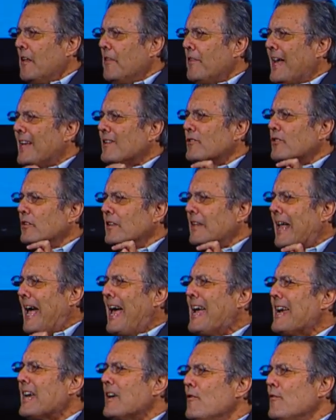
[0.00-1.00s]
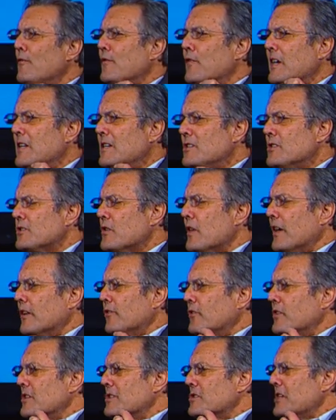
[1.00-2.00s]
that's lack of
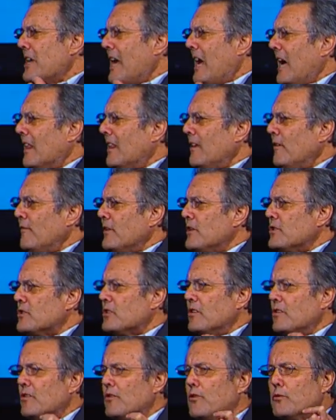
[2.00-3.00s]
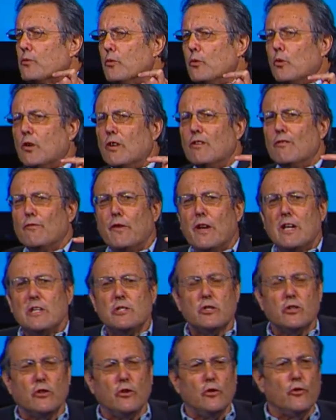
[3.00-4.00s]
interest in television through
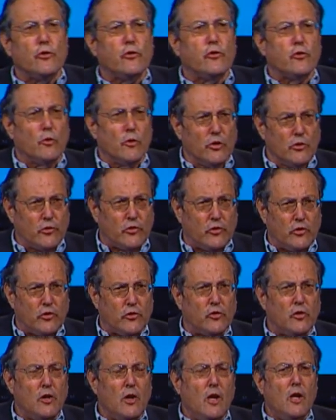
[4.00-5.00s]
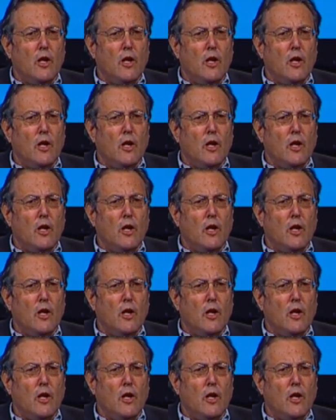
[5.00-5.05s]
conventional sources.